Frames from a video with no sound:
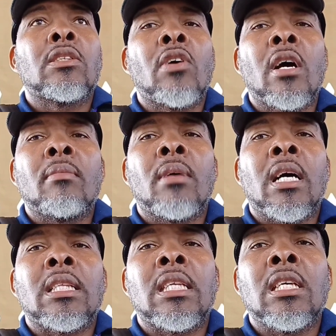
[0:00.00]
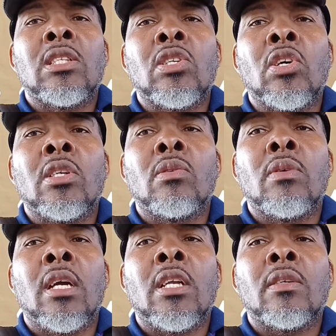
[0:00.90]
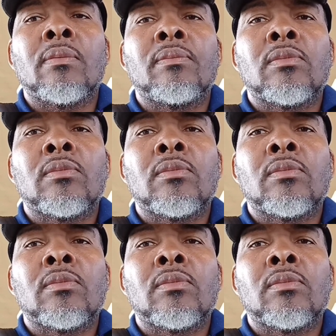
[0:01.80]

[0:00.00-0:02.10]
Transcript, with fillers: grandma thing certain way, you know.